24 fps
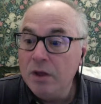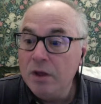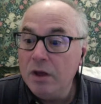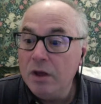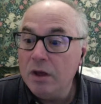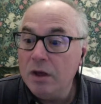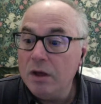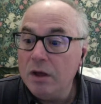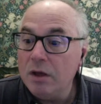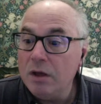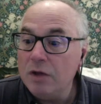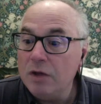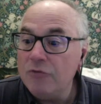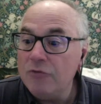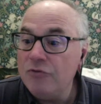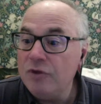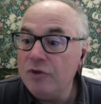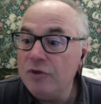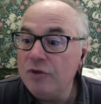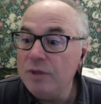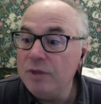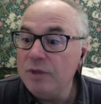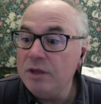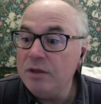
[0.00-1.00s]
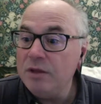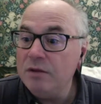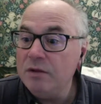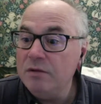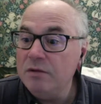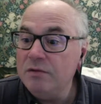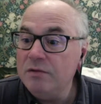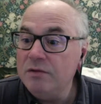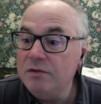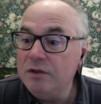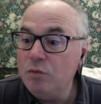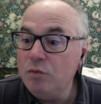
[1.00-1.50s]
Uh, Jimmy
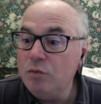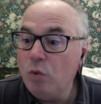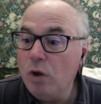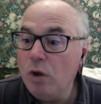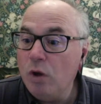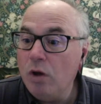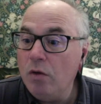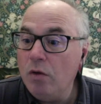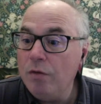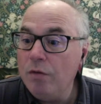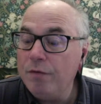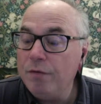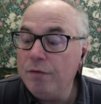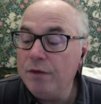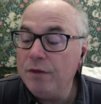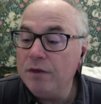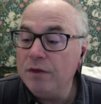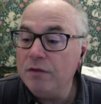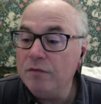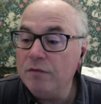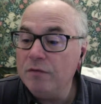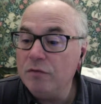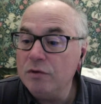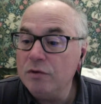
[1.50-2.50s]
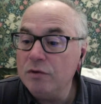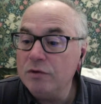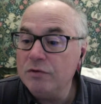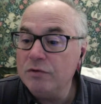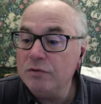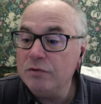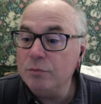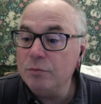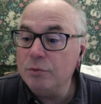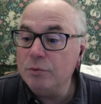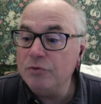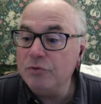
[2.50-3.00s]
Tidwell, thank you for the
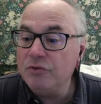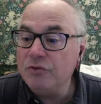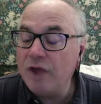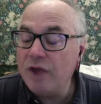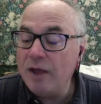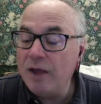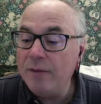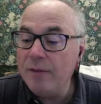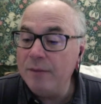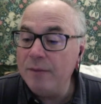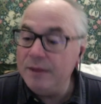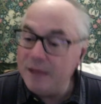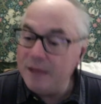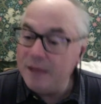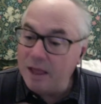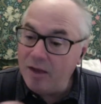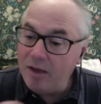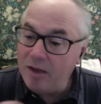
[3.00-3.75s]
super chat. Yeah,